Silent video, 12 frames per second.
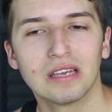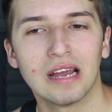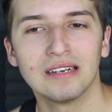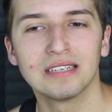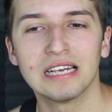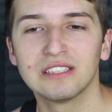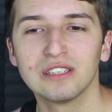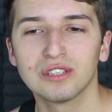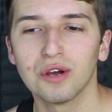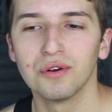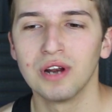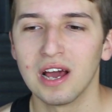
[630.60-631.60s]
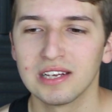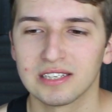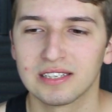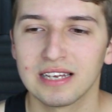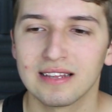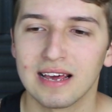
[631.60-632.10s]
And it's just so nice
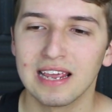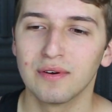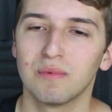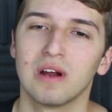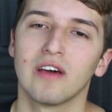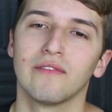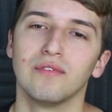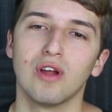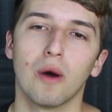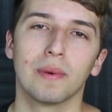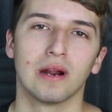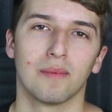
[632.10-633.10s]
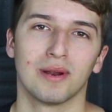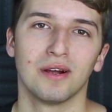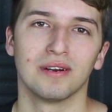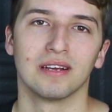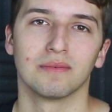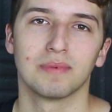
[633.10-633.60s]
to see that even while I've not been
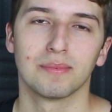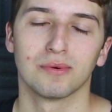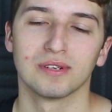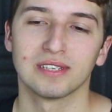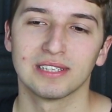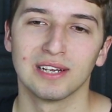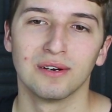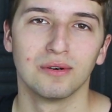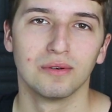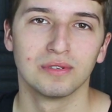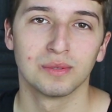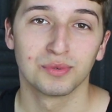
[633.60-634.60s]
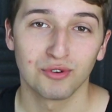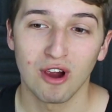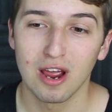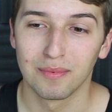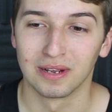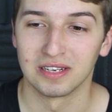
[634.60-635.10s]
uploading, people are still
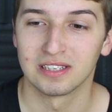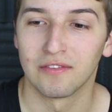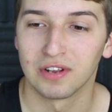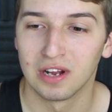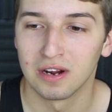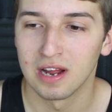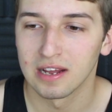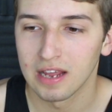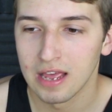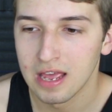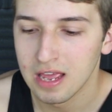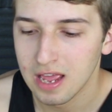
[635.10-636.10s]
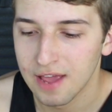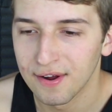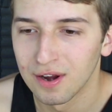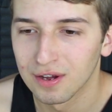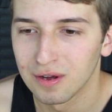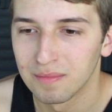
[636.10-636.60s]
subscribing and stuff, you know? Like, if
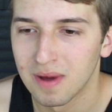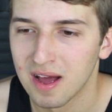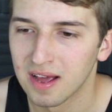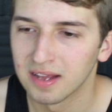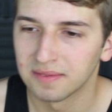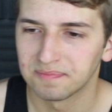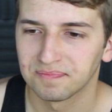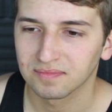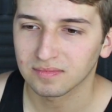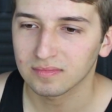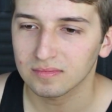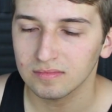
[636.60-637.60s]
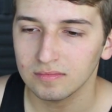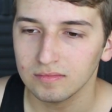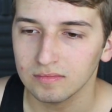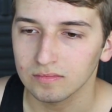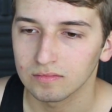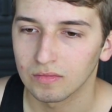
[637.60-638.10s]
I look on my
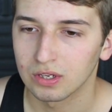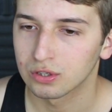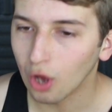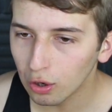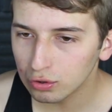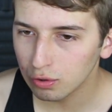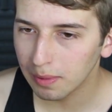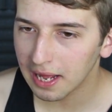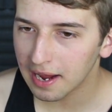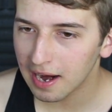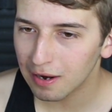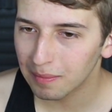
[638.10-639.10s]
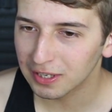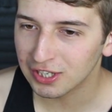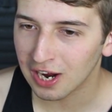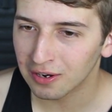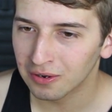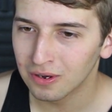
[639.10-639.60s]
social blade on my
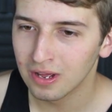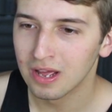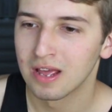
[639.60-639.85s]
channel,